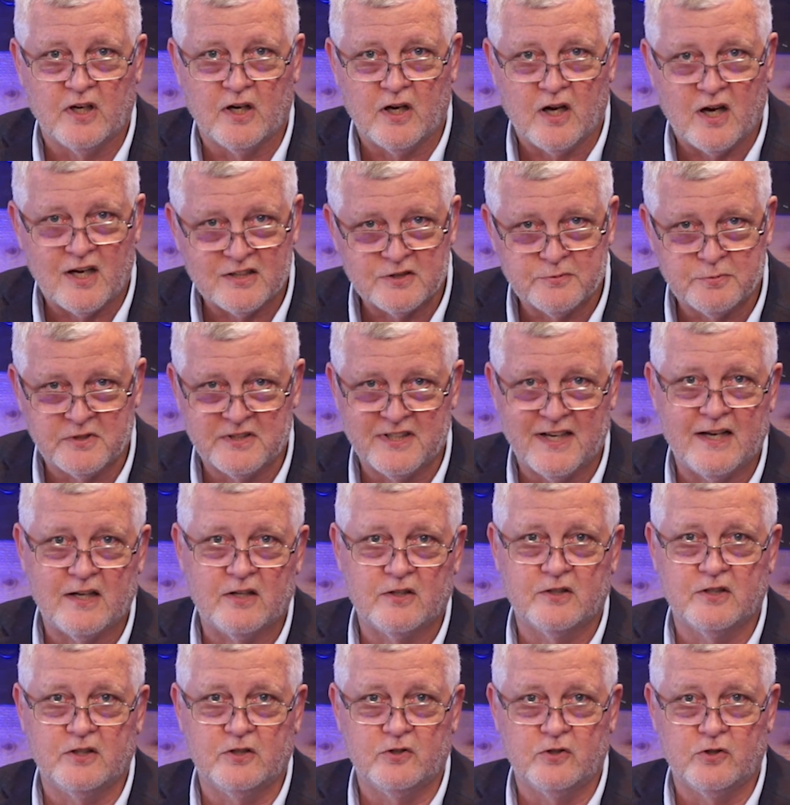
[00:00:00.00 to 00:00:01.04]
a
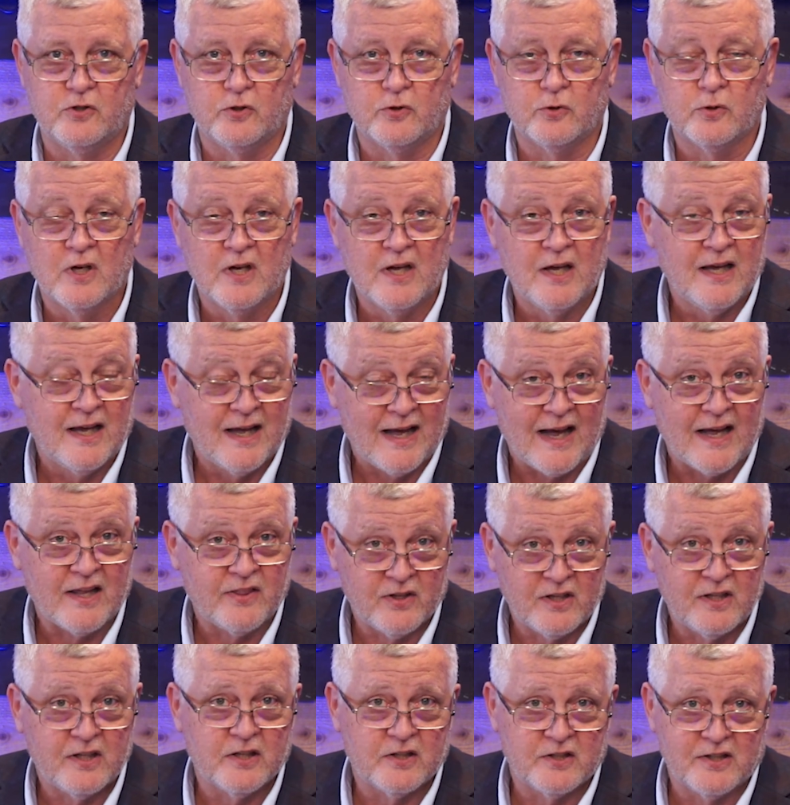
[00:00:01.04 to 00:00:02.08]
hospitality to you, I
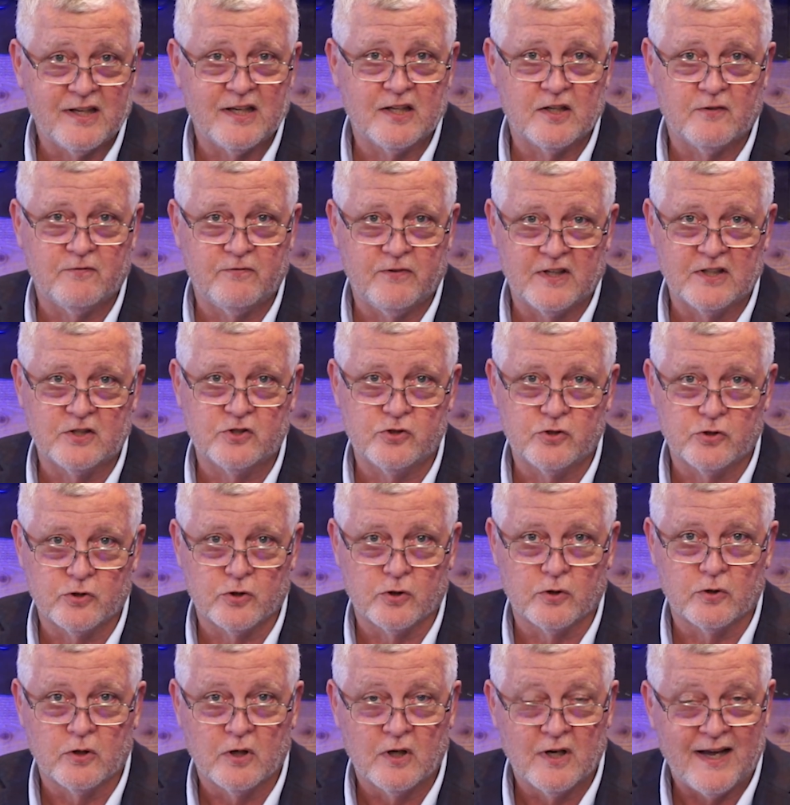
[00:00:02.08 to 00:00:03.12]
think it can affect
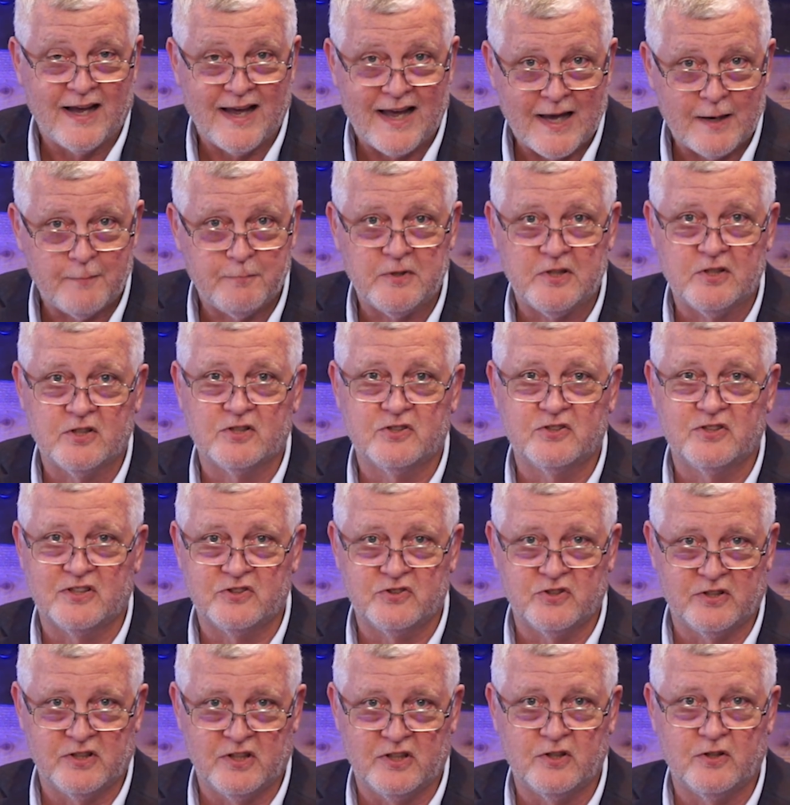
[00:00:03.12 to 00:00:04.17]
your happiness
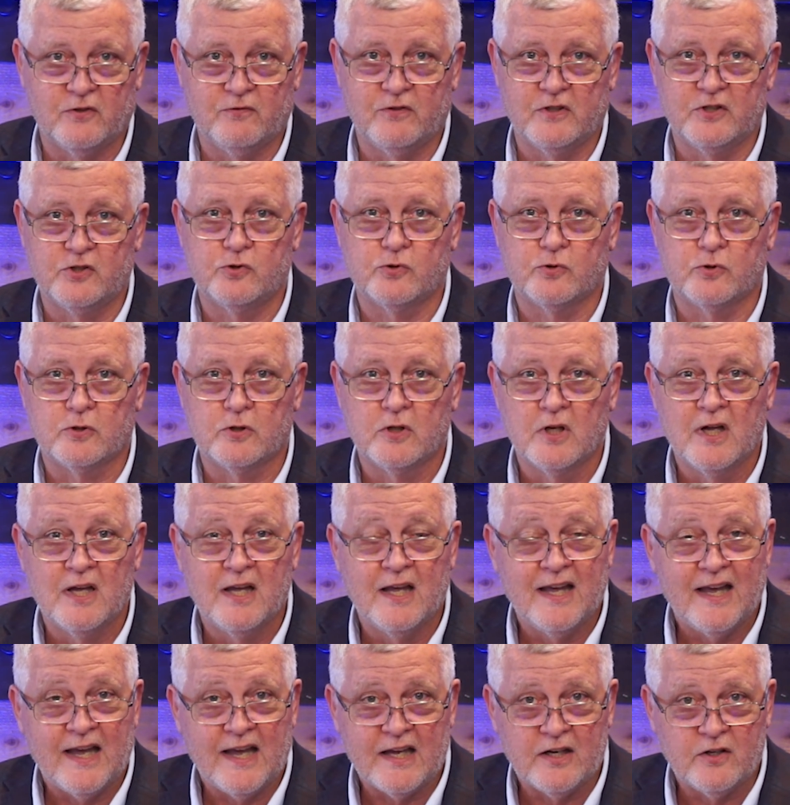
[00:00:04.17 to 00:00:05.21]
as an individual
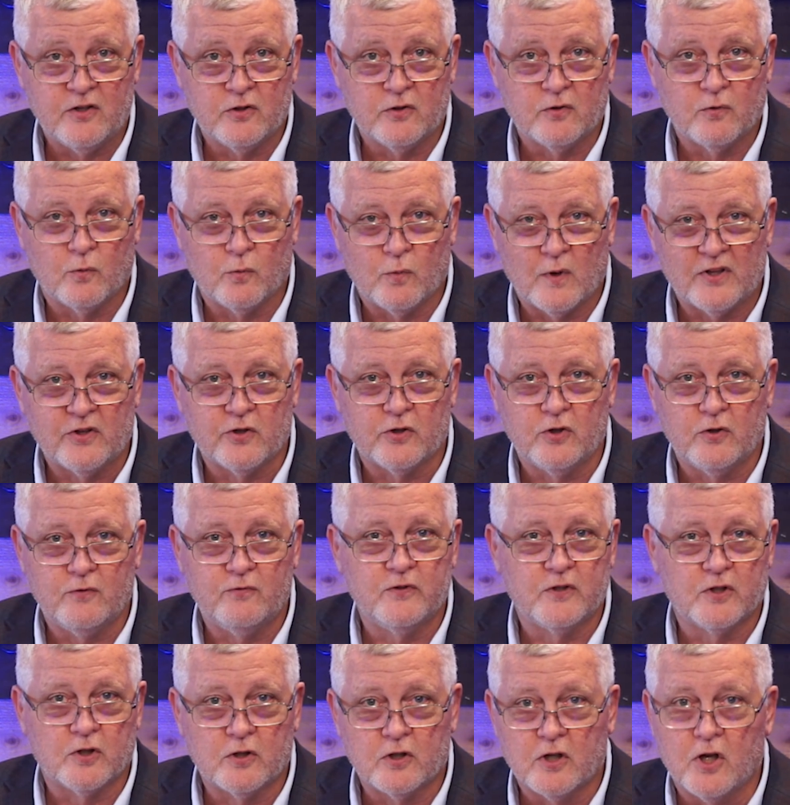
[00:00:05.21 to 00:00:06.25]
and whether you
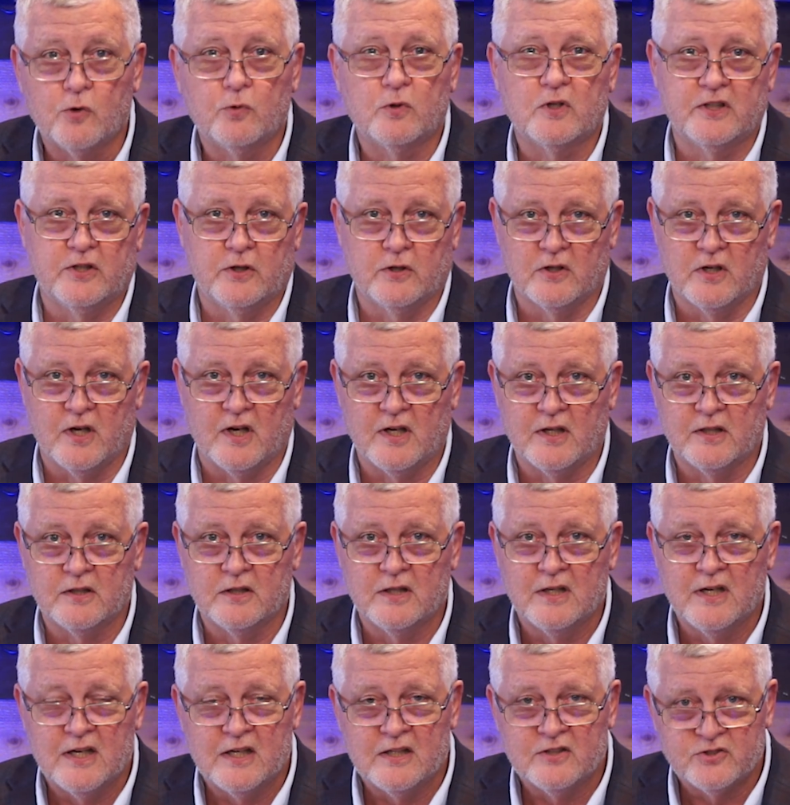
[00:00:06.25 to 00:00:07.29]
feel lonely or not.
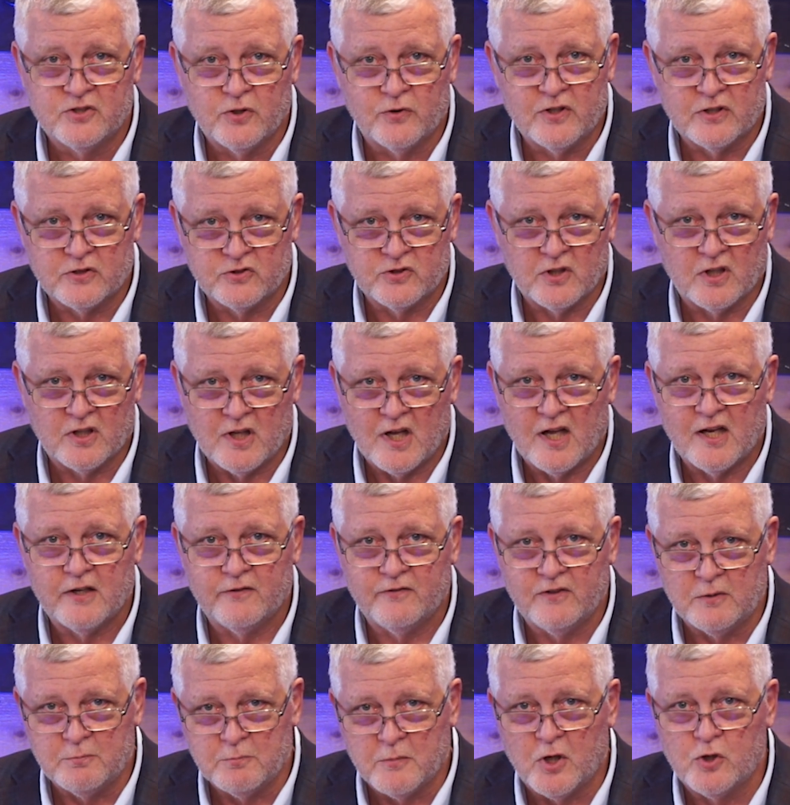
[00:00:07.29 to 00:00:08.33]
So there's a lot
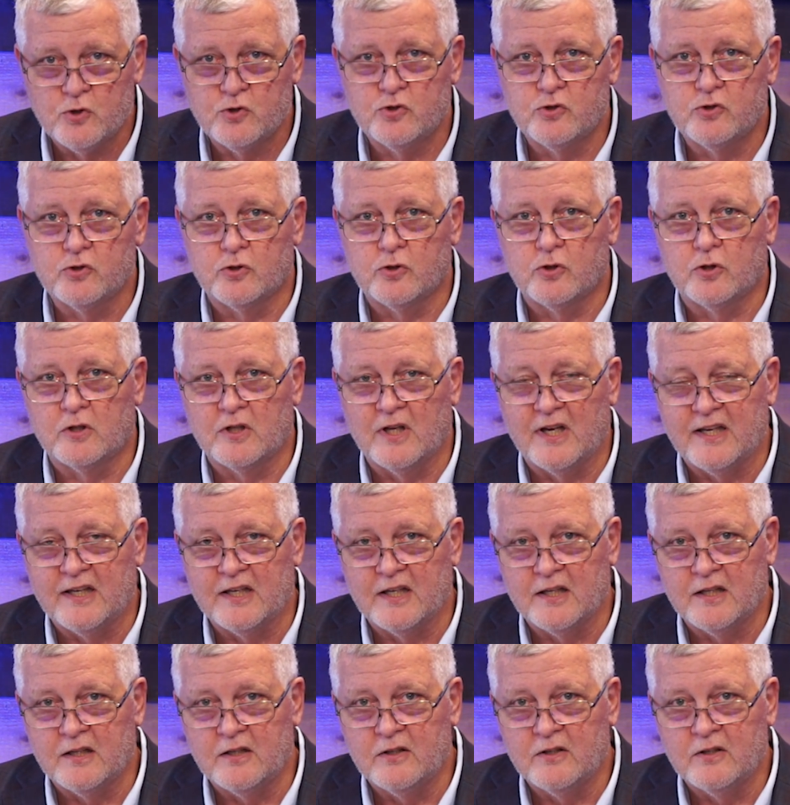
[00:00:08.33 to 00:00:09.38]
of emotional
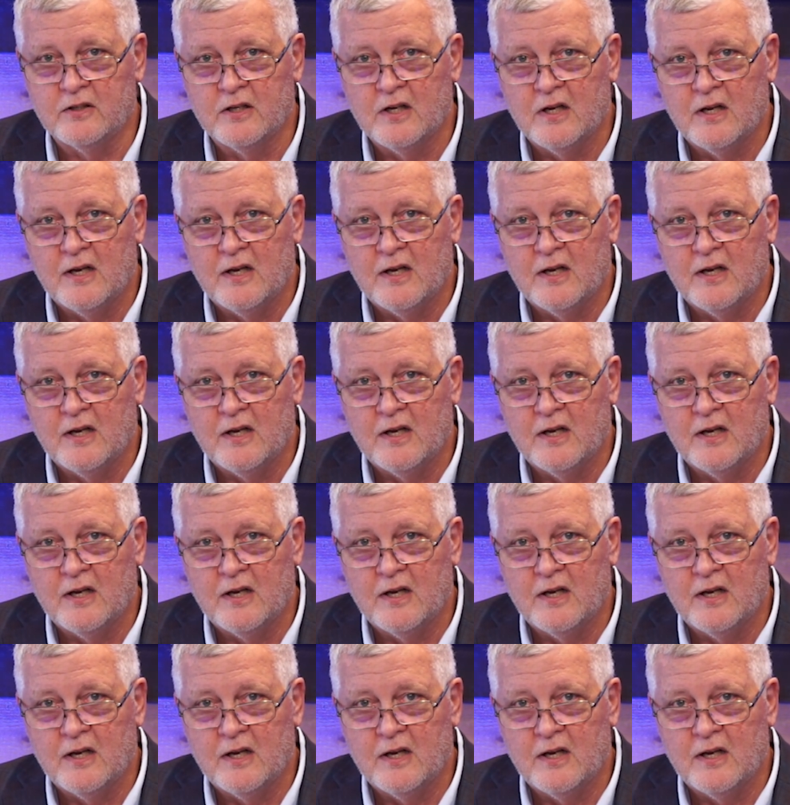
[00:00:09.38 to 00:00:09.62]
and